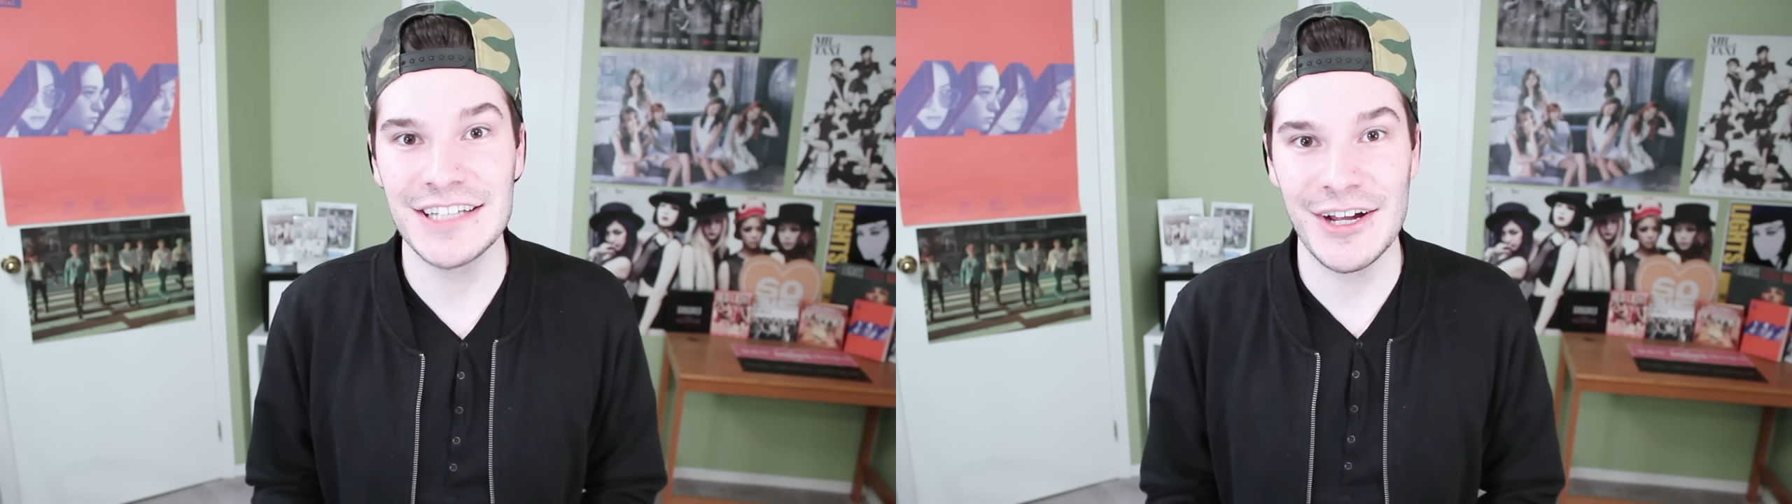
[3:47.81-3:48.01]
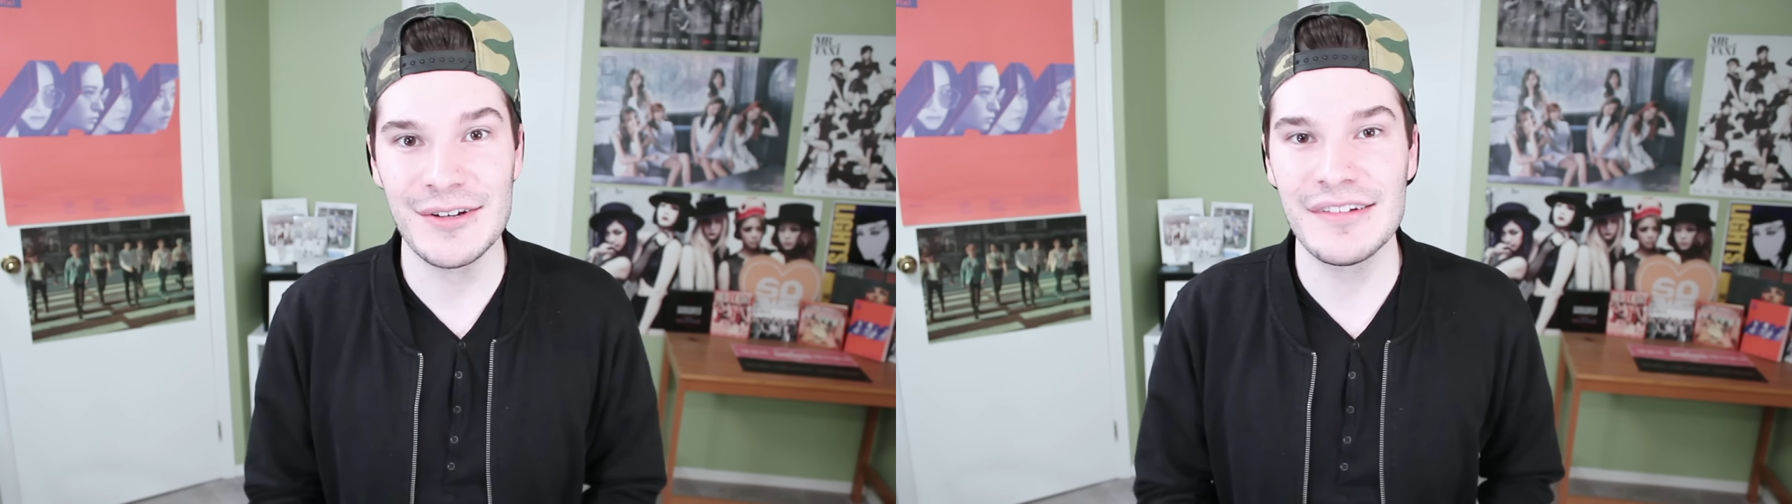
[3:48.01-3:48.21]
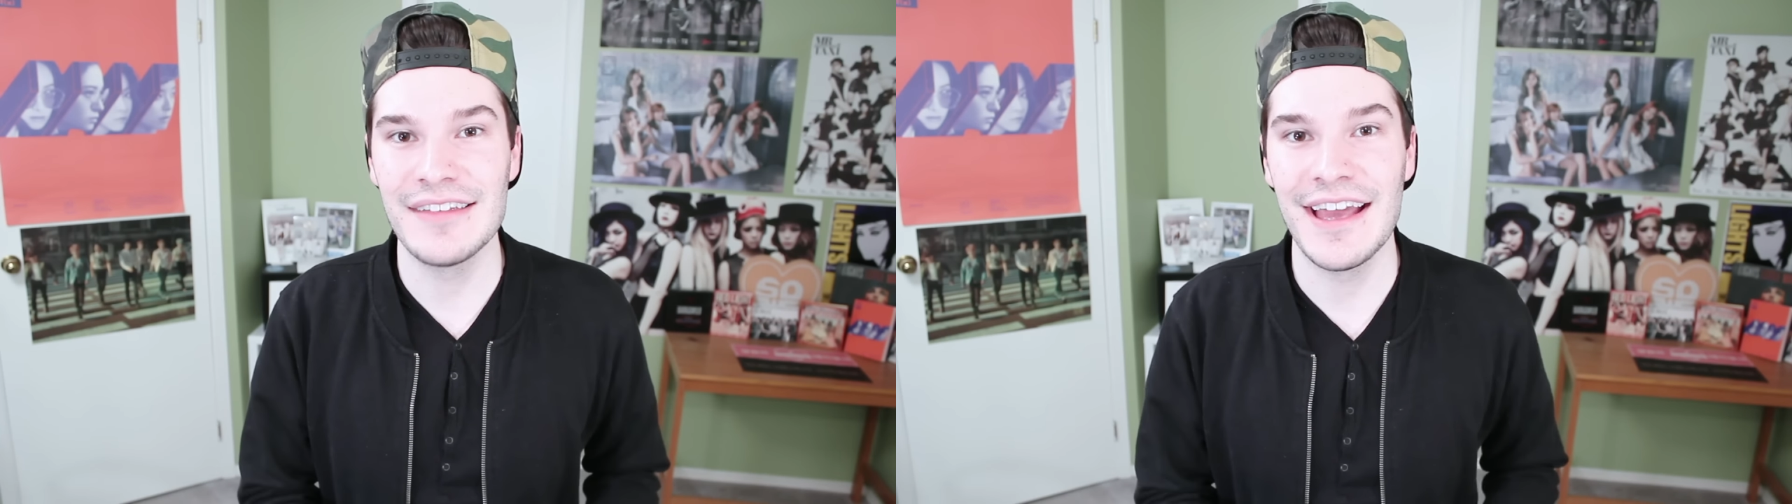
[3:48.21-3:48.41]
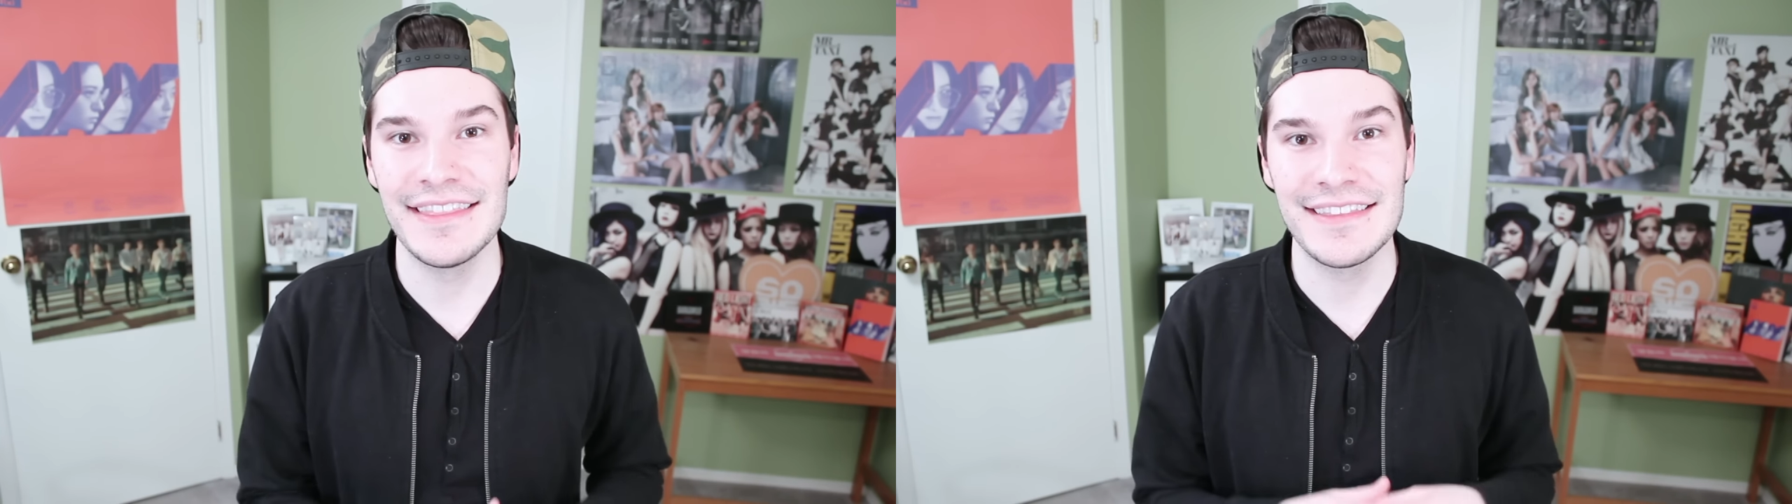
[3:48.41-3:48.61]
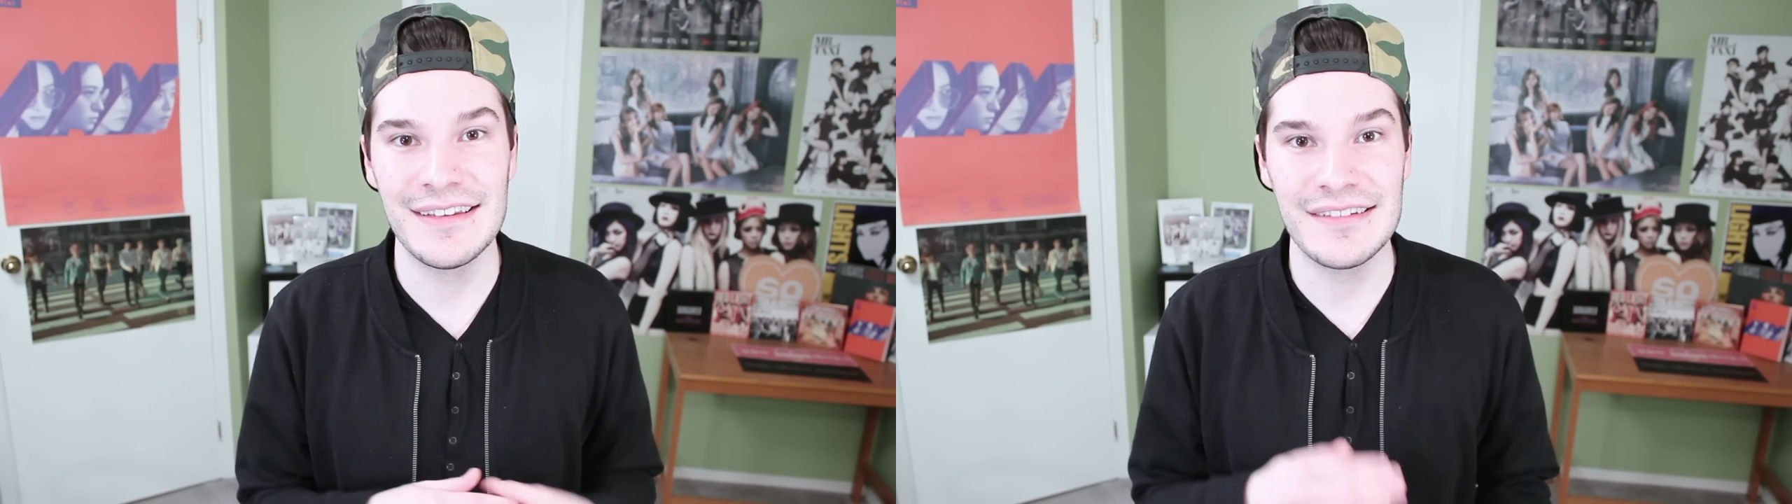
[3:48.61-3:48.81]
to understand
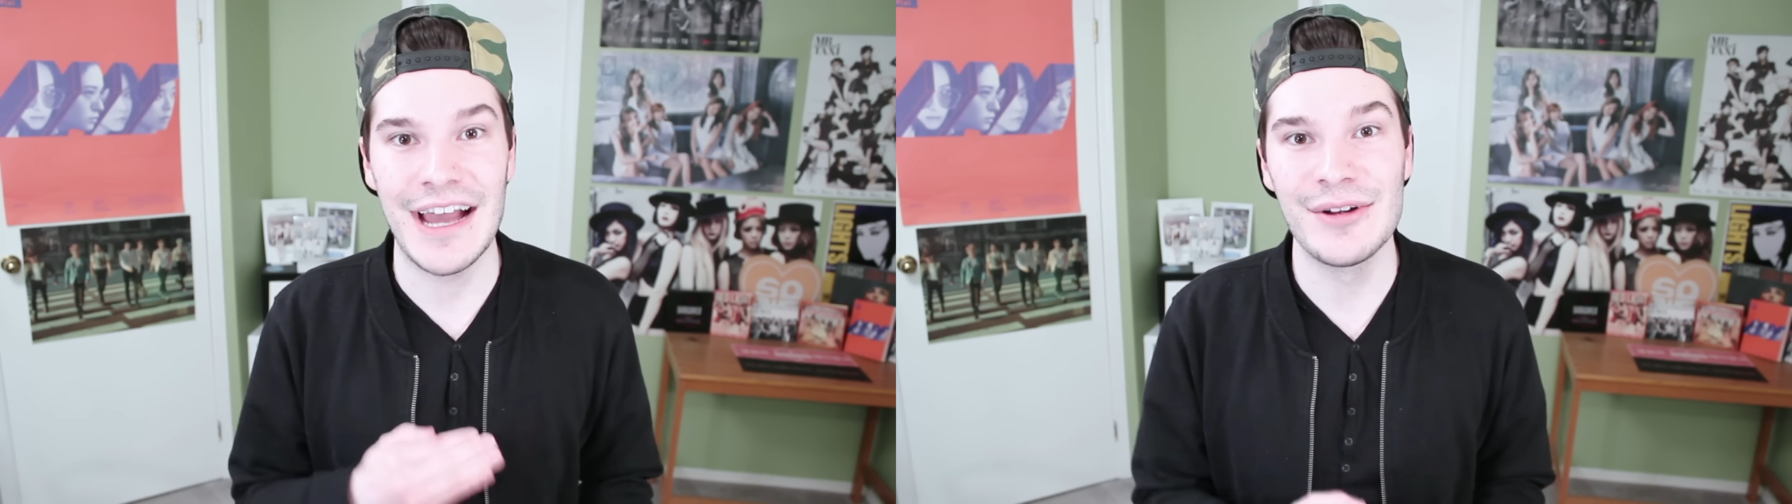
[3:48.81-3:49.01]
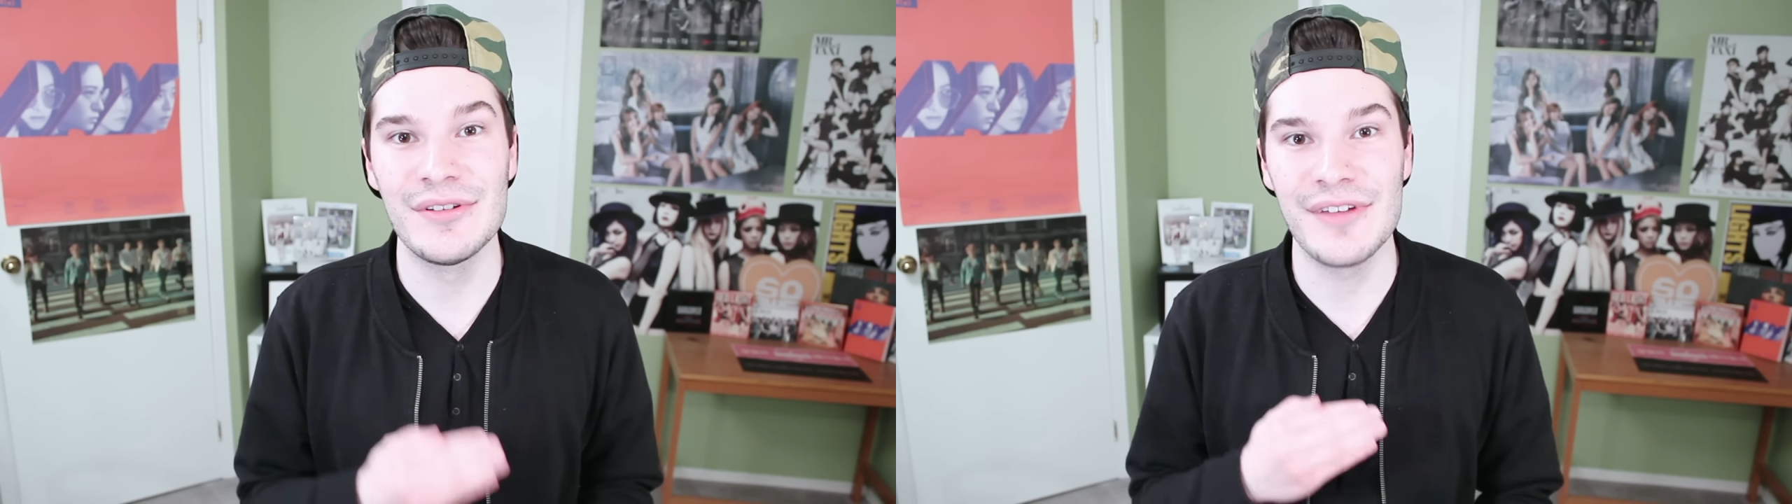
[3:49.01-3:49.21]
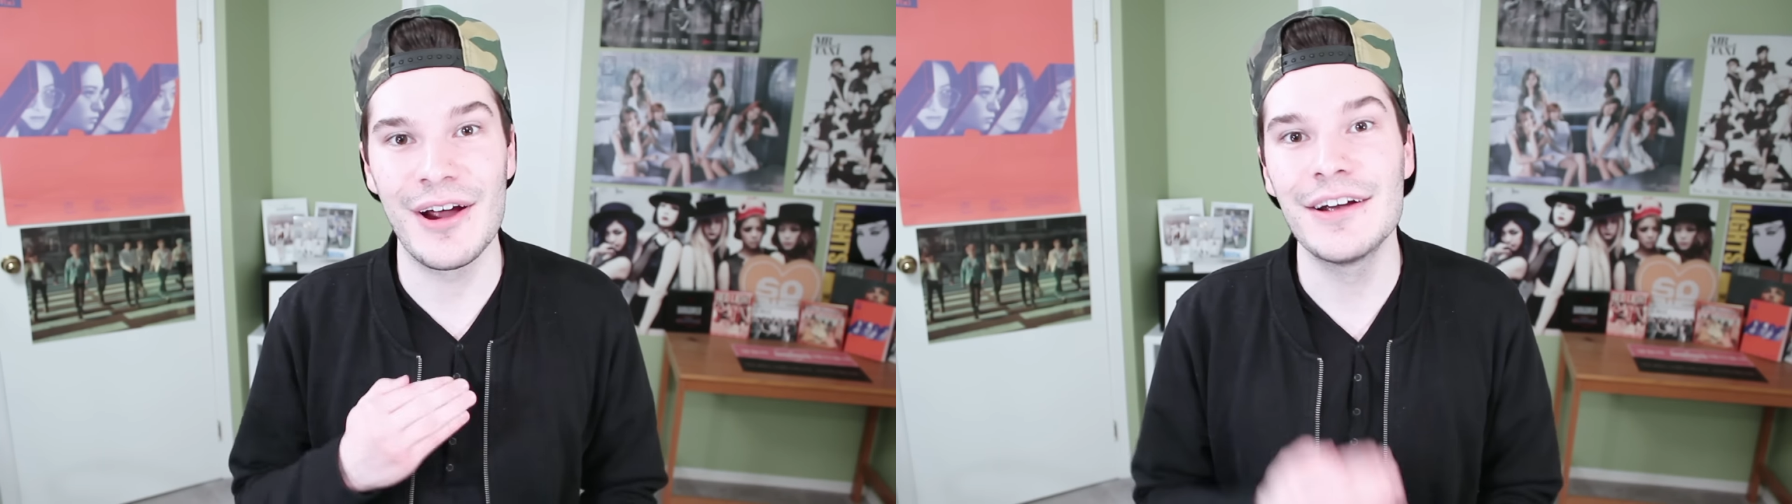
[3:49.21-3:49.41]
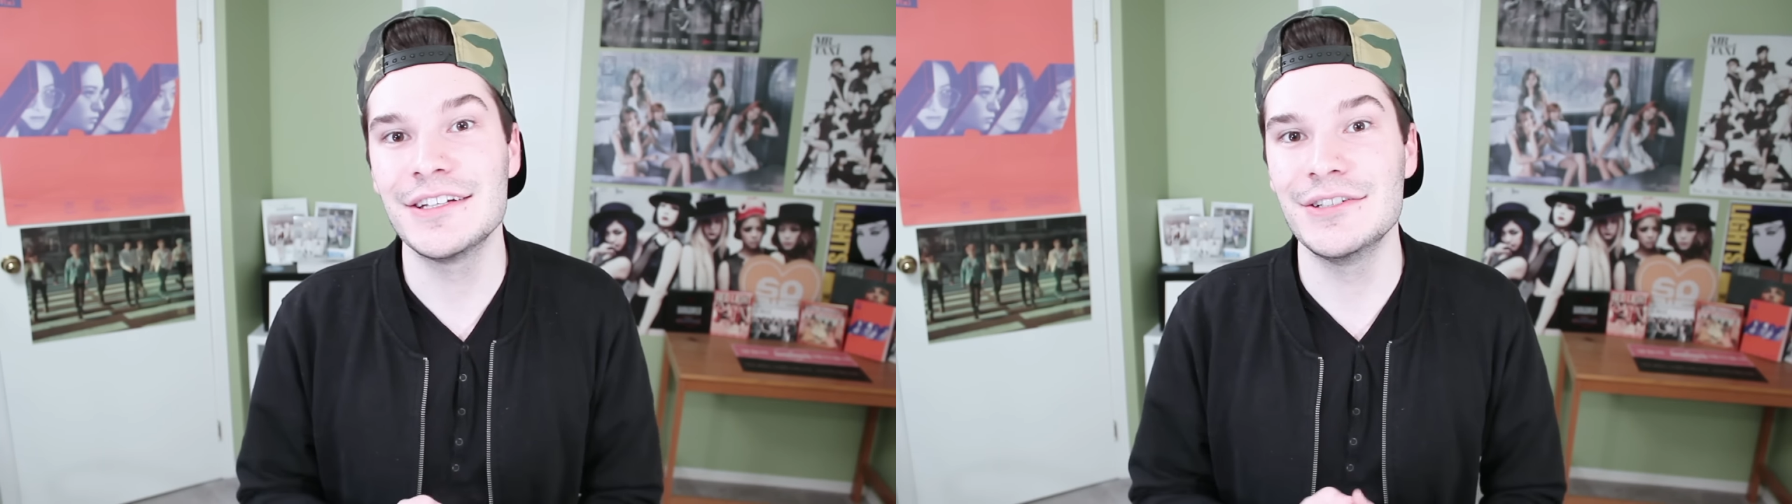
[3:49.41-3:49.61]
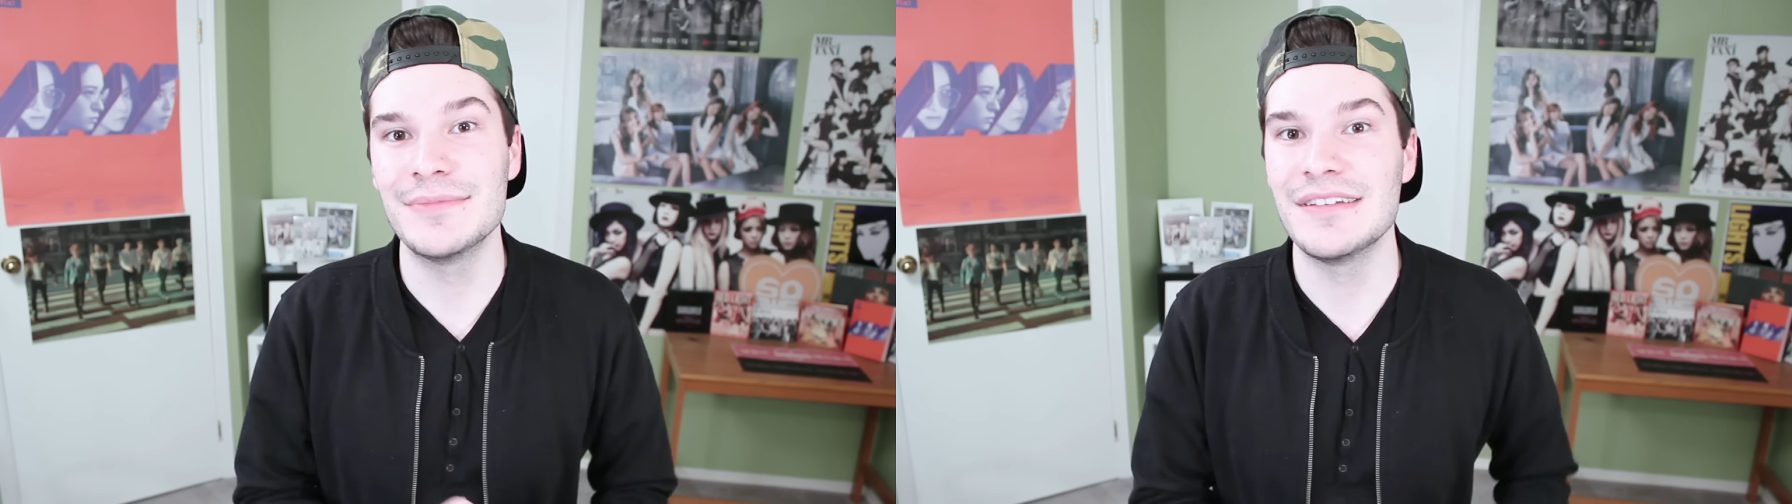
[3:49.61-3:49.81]
that these idols are
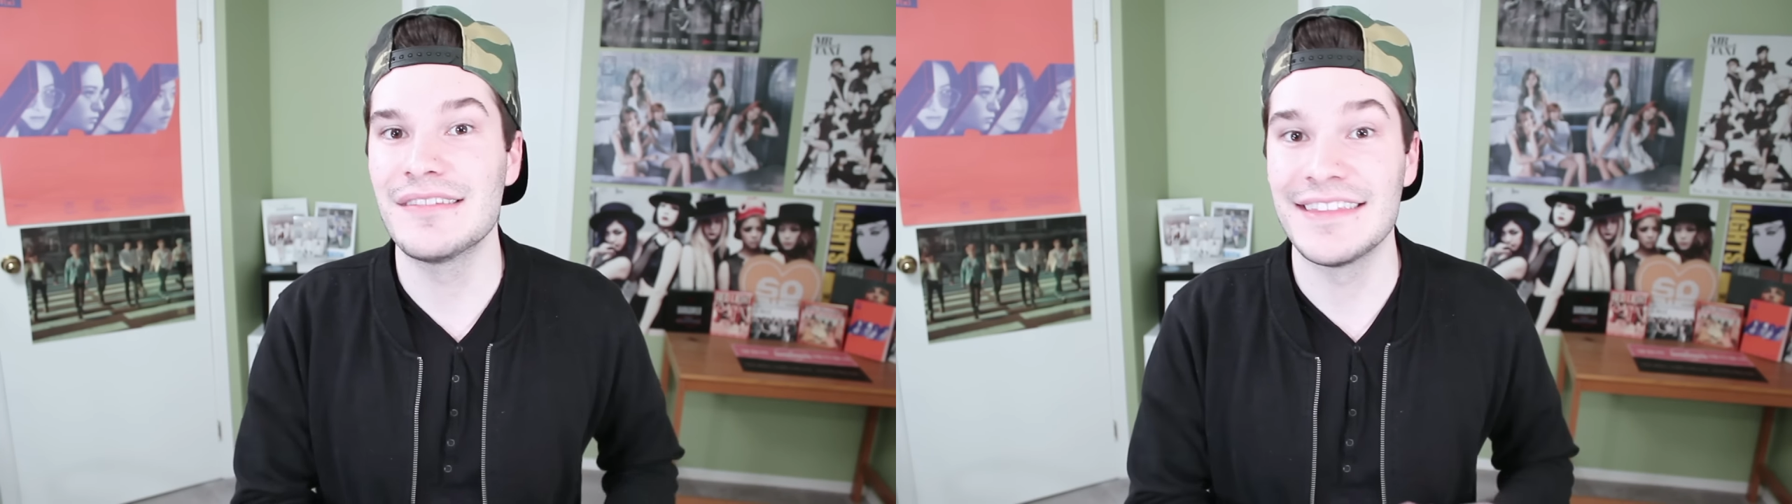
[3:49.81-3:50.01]
humans,